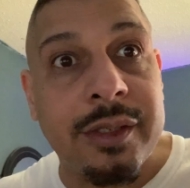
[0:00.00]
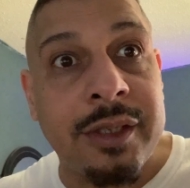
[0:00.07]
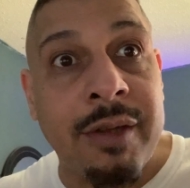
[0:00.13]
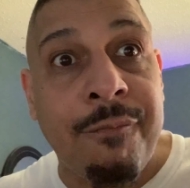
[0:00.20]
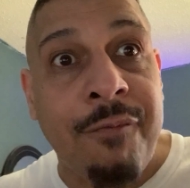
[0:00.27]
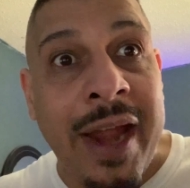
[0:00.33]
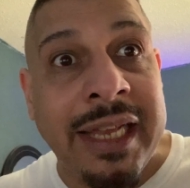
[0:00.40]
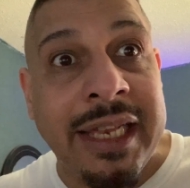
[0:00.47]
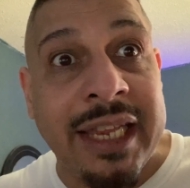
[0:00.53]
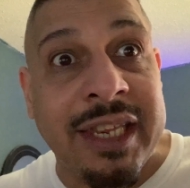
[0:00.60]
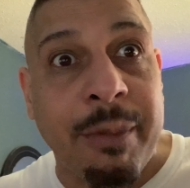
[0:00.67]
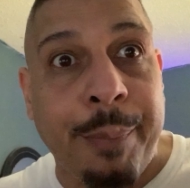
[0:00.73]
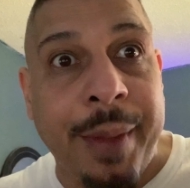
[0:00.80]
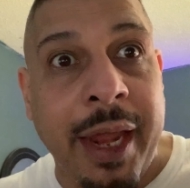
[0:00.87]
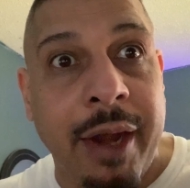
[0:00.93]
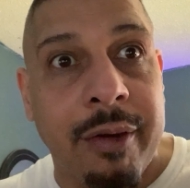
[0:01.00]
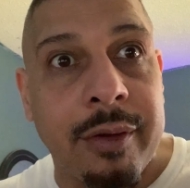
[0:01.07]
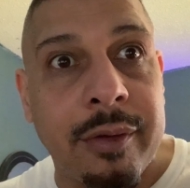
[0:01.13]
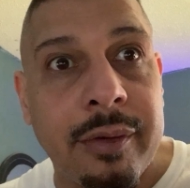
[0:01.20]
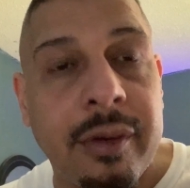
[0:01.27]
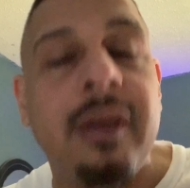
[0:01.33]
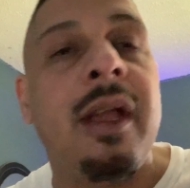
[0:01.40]
The fight disappeared.
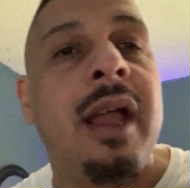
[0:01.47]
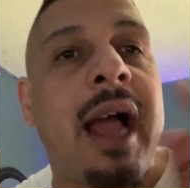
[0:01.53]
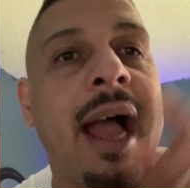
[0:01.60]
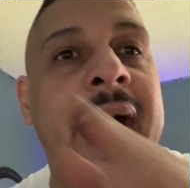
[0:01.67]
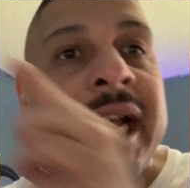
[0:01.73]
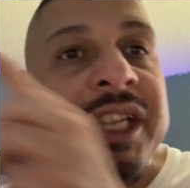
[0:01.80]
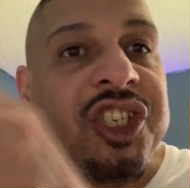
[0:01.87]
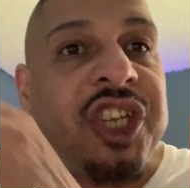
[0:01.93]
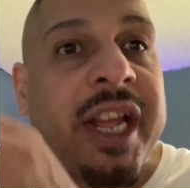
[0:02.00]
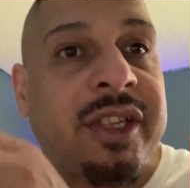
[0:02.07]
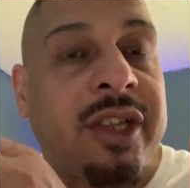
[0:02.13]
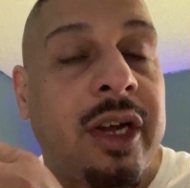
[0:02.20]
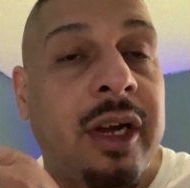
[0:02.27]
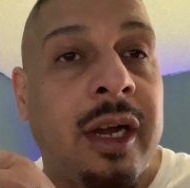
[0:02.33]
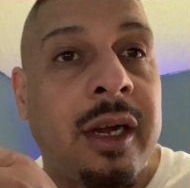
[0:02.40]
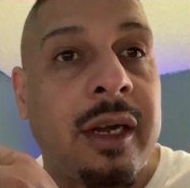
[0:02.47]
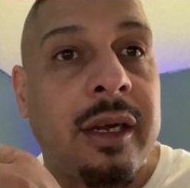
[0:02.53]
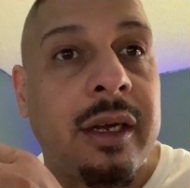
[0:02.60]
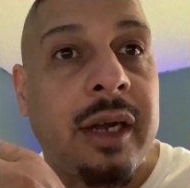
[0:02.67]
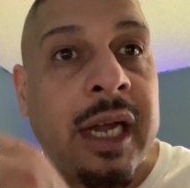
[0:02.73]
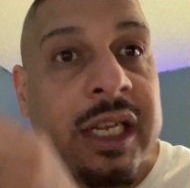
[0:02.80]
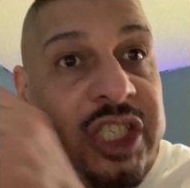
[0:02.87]
I checked her.
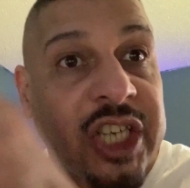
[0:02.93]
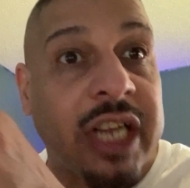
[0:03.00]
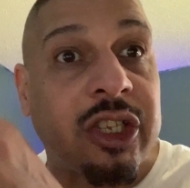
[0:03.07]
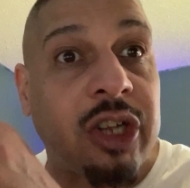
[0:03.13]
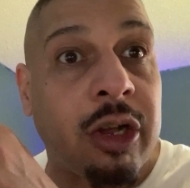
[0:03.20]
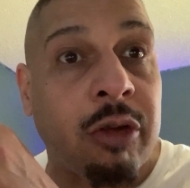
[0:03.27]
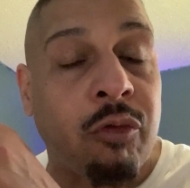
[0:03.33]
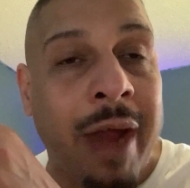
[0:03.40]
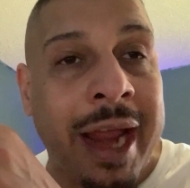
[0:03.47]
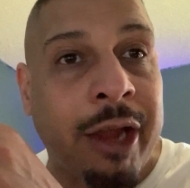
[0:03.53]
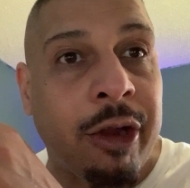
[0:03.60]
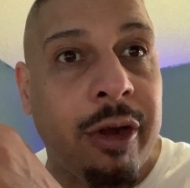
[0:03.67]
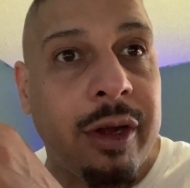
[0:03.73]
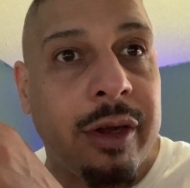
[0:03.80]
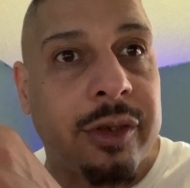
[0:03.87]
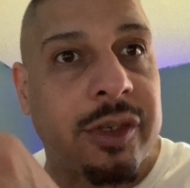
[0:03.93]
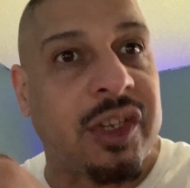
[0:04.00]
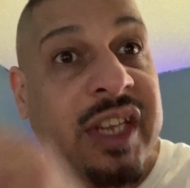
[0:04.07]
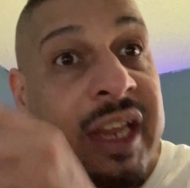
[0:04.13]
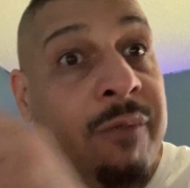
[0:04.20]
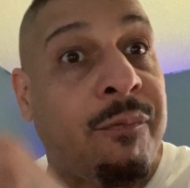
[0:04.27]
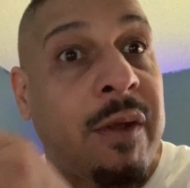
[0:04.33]
I checked her record to
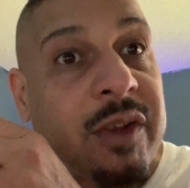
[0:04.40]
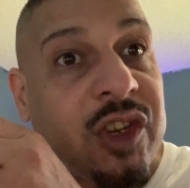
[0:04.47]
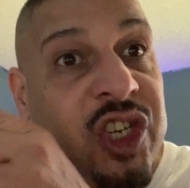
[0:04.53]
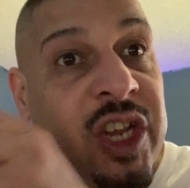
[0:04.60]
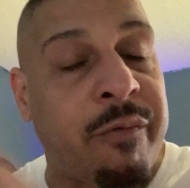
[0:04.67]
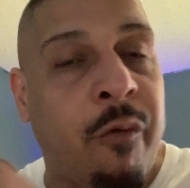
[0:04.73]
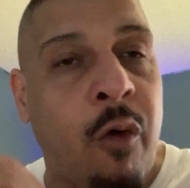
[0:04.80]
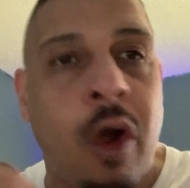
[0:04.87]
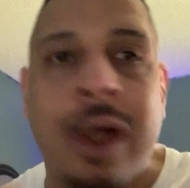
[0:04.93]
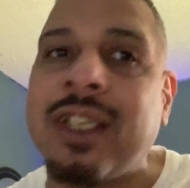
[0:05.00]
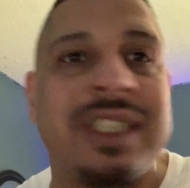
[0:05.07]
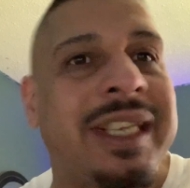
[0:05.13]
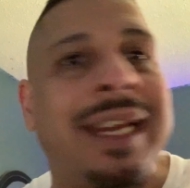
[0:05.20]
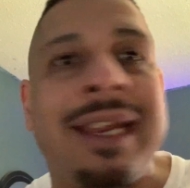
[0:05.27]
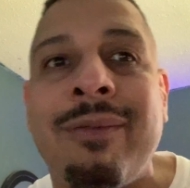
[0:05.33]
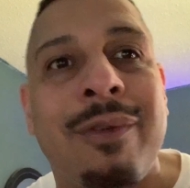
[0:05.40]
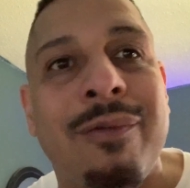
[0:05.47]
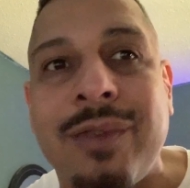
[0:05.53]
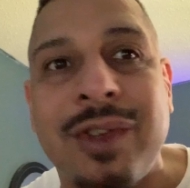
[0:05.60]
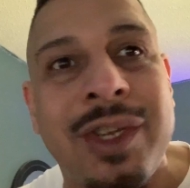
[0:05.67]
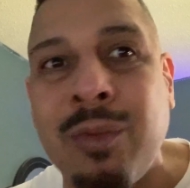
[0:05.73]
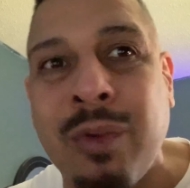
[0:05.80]
see if she fought. She didn't
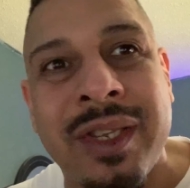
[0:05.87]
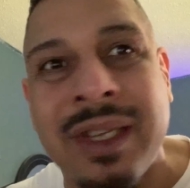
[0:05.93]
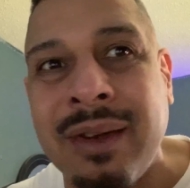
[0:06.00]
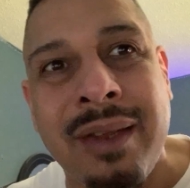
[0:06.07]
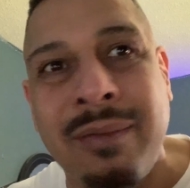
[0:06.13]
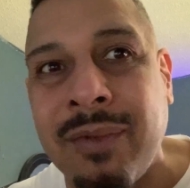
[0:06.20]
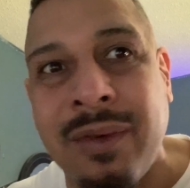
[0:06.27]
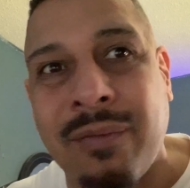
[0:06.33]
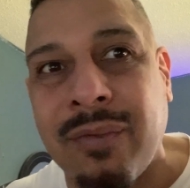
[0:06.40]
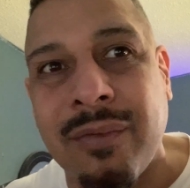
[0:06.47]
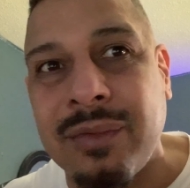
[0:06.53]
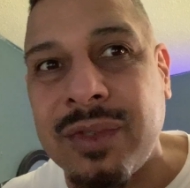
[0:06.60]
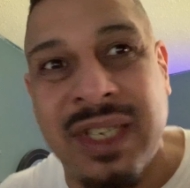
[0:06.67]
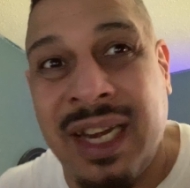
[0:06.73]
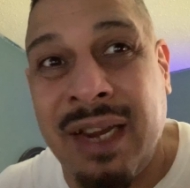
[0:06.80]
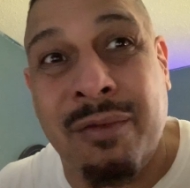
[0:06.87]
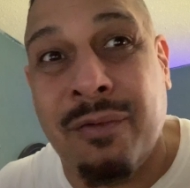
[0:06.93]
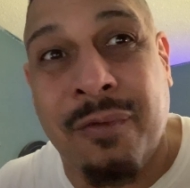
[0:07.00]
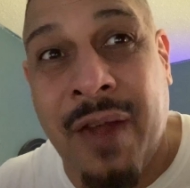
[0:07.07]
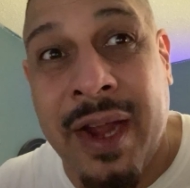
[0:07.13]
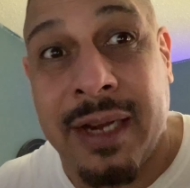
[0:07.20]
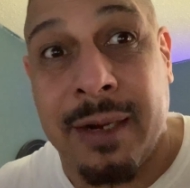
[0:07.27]
even. She wasn't even. She didn't even
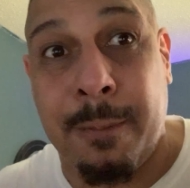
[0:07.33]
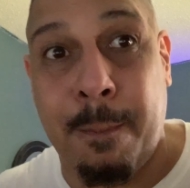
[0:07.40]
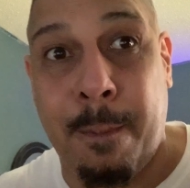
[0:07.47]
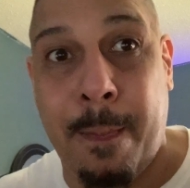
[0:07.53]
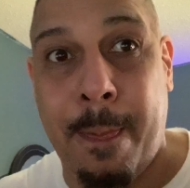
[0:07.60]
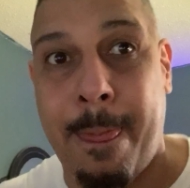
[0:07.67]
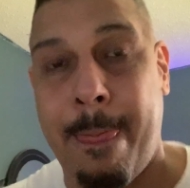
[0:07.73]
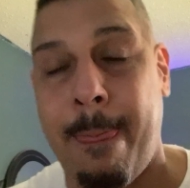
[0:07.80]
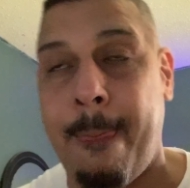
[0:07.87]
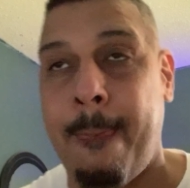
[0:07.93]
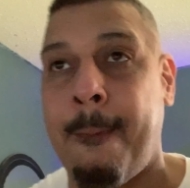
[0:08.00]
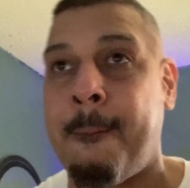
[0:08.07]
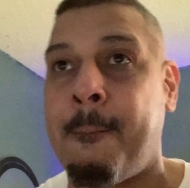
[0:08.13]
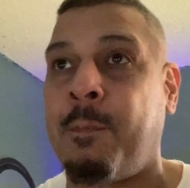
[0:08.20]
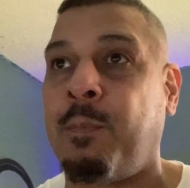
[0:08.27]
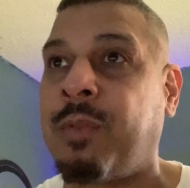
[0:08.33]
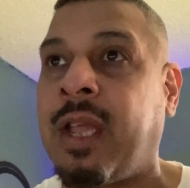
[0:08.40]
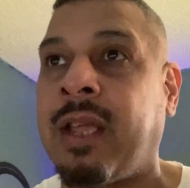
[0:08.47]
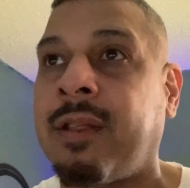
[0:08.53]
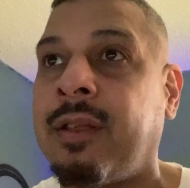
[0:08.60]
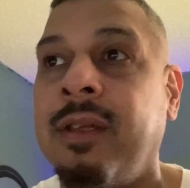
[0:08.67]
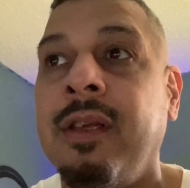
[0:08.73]
fight.
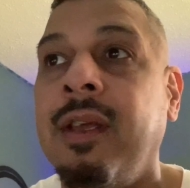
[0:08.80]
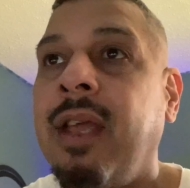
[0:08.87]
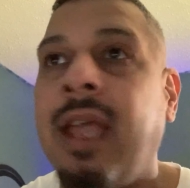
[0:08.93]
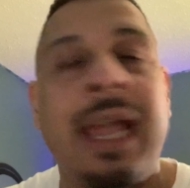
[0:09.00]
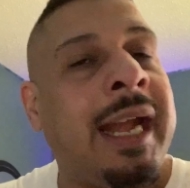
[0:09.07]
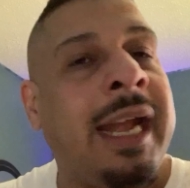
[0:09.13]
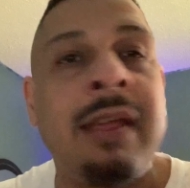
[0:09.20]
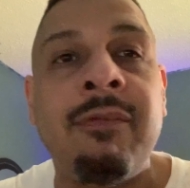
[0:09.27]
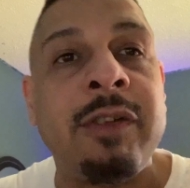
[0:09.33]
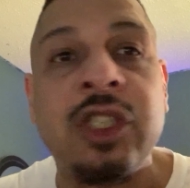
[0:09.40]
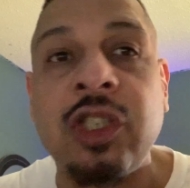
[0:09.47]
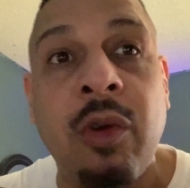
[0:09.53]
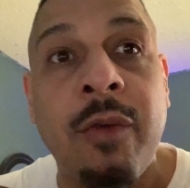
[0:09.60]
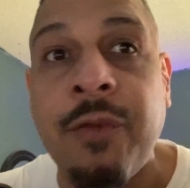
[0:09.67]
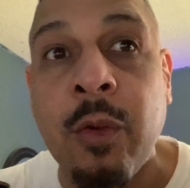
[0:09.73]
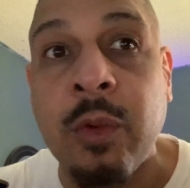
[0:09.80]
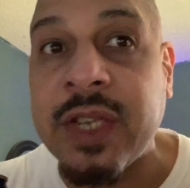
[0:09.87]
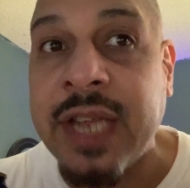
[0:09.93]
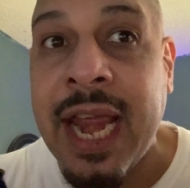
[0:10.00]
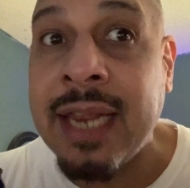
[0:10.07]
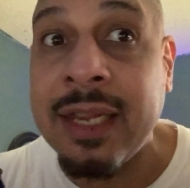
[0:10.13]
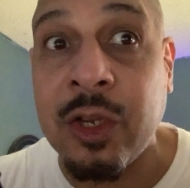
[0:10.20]
Like, and it didn't even show if it was
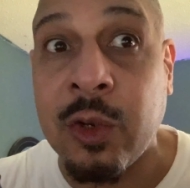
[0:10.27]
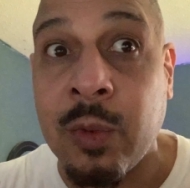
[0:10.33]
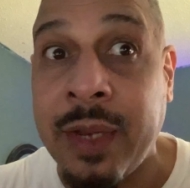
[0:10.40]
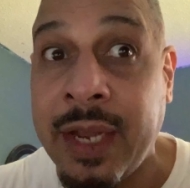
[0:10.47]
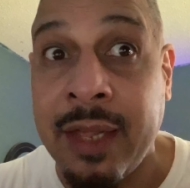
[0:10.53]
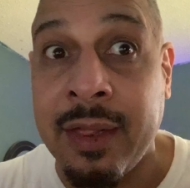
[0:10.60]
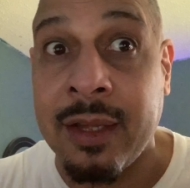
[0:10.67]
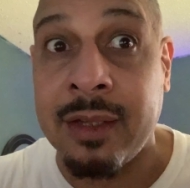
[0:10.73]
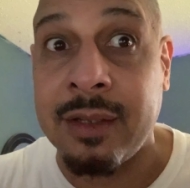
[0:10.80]
canceled either.